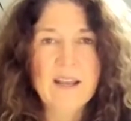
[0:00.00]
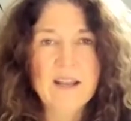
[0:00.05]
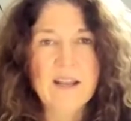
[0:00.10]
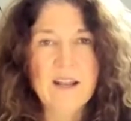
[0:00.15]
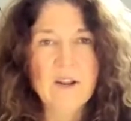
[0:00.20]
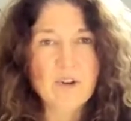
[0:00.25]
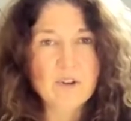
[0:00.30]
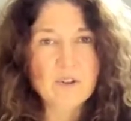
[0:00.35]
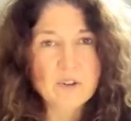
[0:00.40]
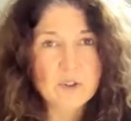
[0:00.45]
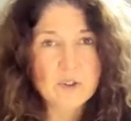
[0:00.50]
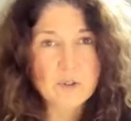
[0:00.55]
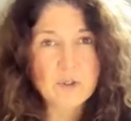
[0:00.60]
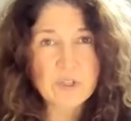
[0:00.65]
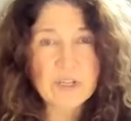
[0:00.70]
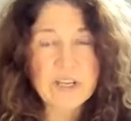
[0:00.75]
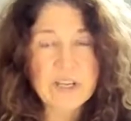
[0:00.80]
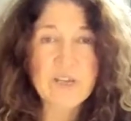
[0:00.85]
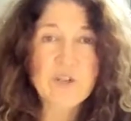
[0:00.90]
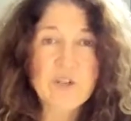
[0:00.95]
Now, your
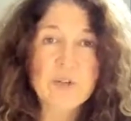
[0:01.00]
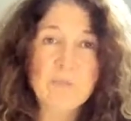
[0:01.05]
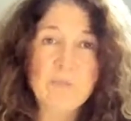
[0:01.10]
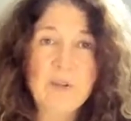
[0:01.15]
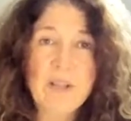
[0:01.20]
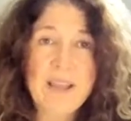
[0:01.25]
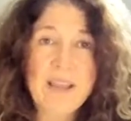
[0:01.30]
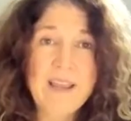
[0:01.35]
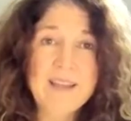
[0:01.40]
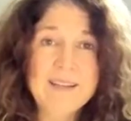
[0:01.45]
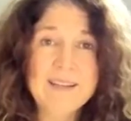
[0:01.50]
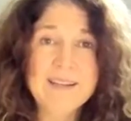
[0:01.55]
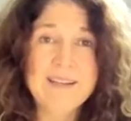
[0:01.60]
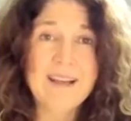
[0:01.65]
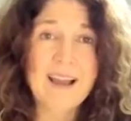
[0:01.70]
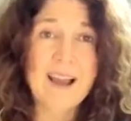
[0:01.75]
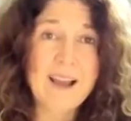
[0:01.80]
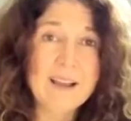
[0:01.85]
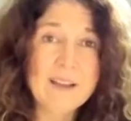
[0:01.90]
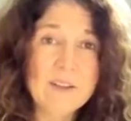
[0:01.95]
strategic plan
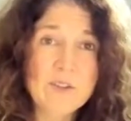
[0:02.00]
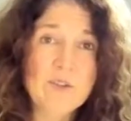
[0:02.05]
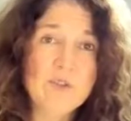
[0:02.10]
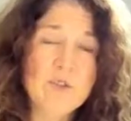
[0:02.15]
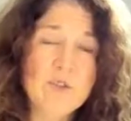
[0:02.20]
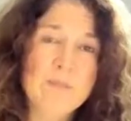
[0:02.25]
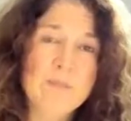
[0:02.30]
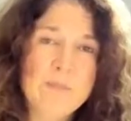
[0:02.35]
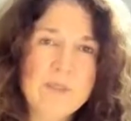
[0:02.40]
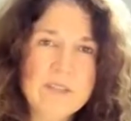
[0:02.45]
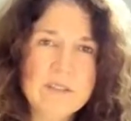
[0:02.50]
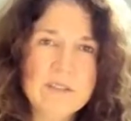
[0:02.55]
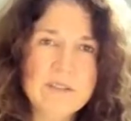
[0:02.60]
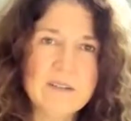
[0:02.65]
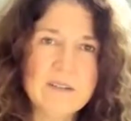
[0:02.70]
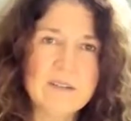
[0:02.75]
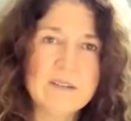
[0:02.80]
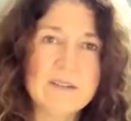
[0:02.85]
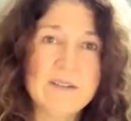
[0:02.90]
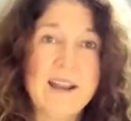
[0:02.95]
guides your
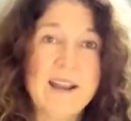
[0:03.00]
business.